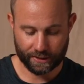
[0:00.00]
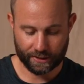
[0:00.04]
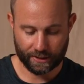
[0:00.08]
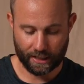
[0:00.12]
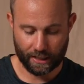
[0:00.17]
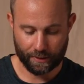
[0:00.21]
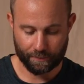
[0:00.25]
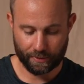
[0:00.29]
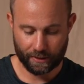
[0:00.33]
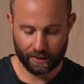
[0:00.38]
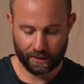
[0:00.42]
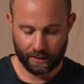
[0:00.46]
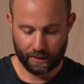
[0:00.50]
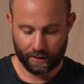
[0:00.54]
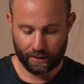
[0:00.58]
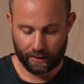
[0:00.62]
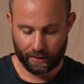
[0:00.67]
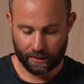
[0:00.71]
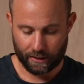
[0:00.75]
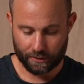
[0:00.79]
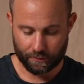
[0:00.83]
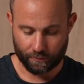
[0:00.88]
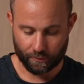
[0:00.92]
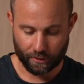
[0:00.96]
step
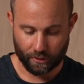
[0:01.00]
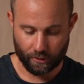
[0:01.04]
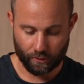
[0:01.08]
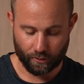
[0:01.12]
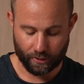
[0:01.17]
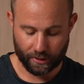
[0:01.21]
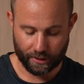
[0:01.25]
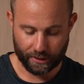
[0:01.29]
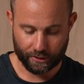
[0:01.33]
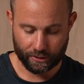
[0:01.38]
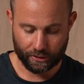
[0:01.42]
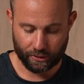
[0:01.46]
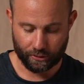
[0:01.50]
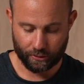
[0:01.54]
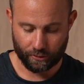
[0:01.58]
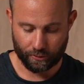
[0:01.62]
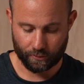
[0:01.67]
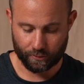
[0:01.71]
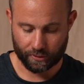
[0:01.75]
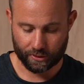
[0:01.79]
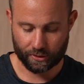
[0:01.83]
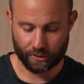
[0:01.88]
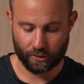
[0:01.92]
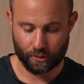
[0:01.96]
is we're going
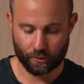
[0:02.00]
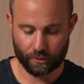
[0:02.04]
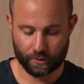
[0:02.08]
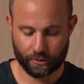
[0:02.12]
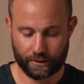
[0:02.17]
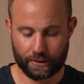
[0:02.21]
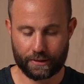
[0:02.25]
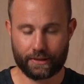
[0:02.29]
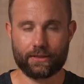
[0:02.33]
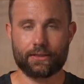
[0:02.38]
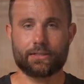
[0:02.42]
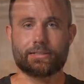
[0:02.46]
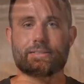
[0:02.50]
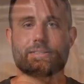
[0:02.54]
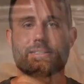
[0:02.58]
to soak these